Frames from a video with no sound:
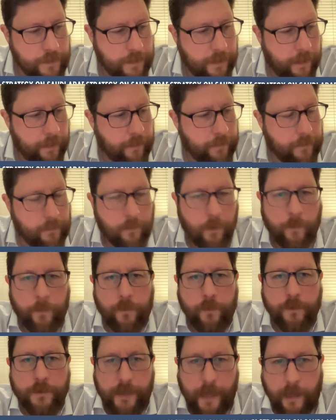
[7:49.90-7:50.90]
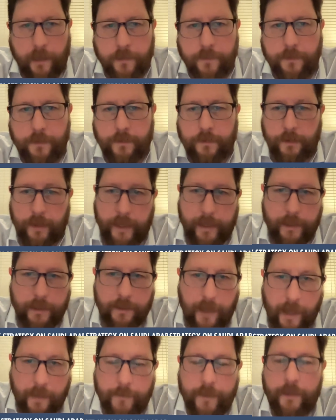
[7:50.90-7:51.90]
shared global challenges
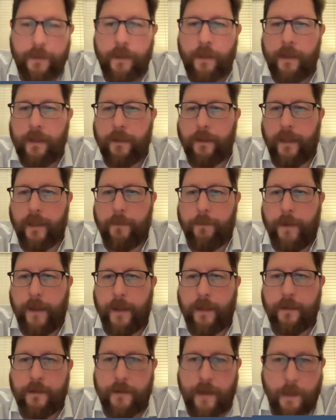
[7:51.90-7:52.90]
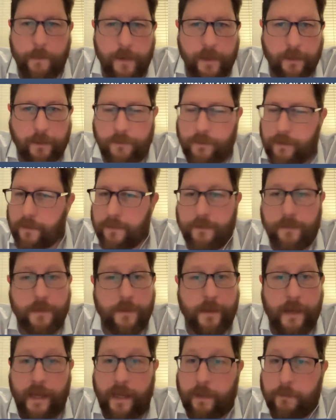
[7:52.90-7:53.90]
like climate, like pandemic, just
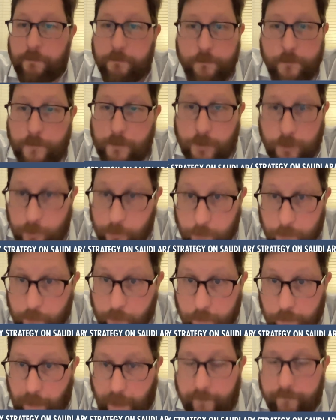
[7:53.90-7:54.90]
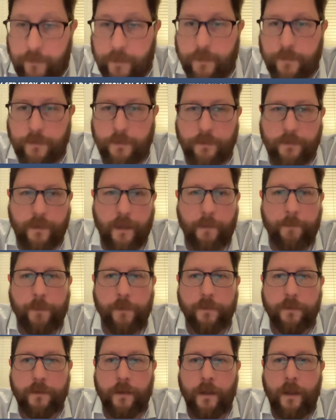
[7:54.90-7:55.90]
to name two obvious
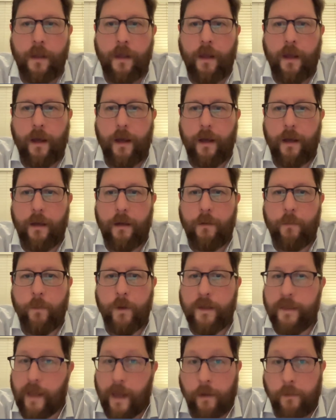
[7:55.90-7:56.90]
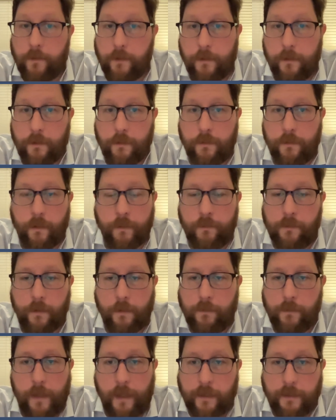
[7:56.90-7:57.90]
examples, uh, without
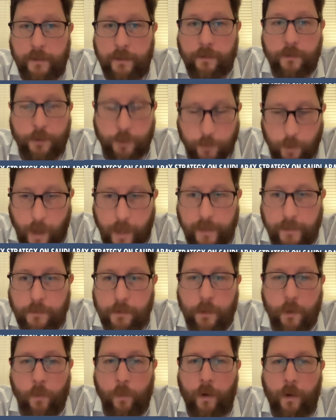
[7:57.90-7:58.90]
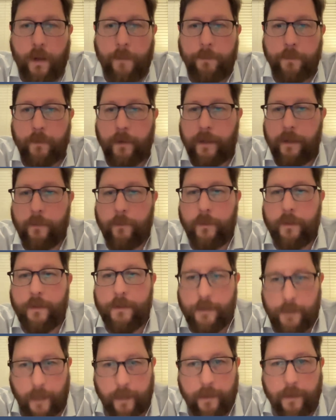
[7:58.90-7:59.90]
at least trying to cooperate
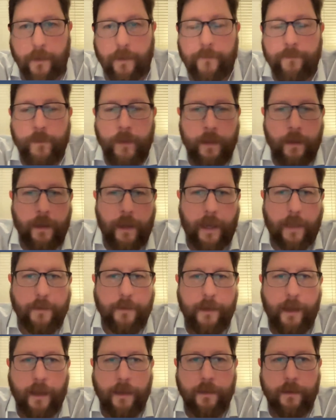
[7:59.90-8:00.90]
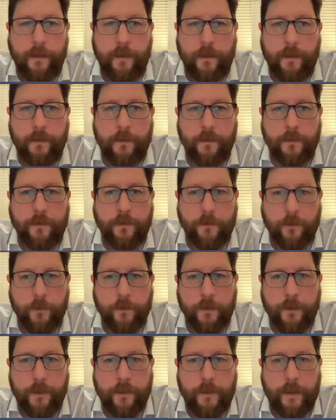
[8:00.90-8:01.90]
with China. And yet the the
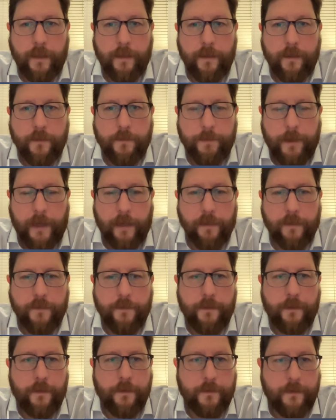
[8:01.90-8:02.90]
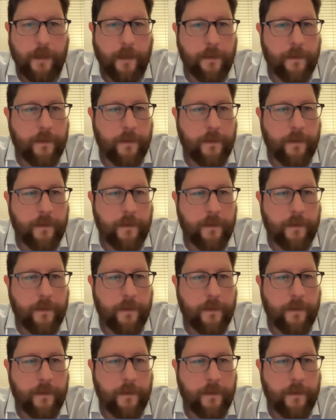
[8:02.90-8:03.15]
story that his policy is